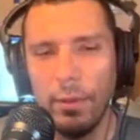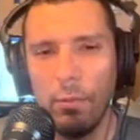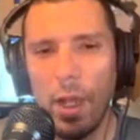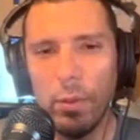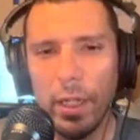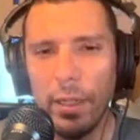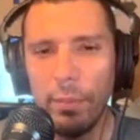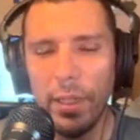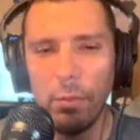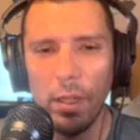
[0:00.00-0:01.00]
would
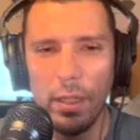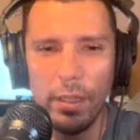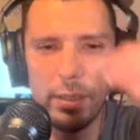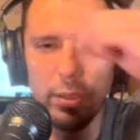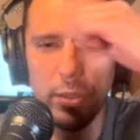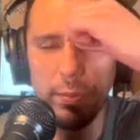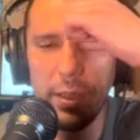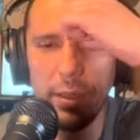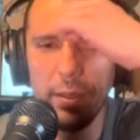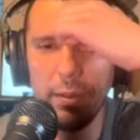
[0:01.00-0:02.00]
anybody want to listen to
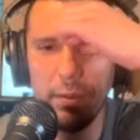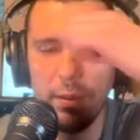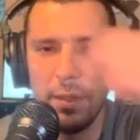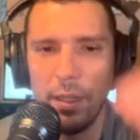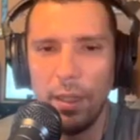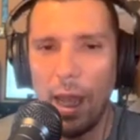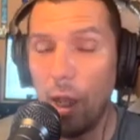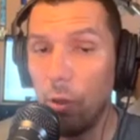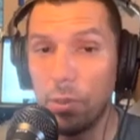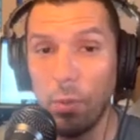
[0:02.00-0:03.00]
me? I
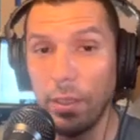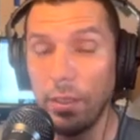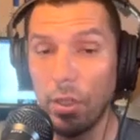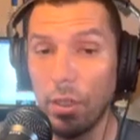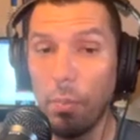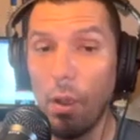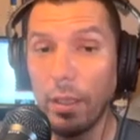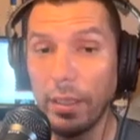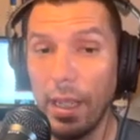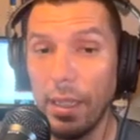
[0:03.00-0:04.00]
always wanted to start a
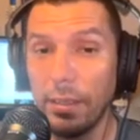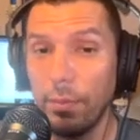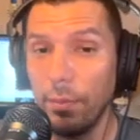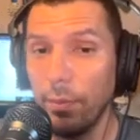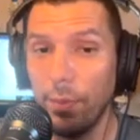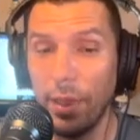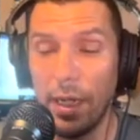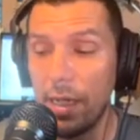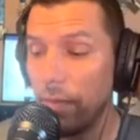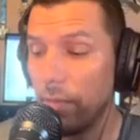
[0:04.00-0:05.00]
podcast, but I
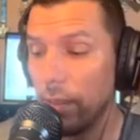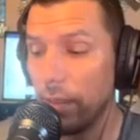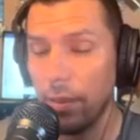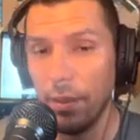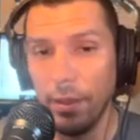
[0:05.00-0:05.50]
never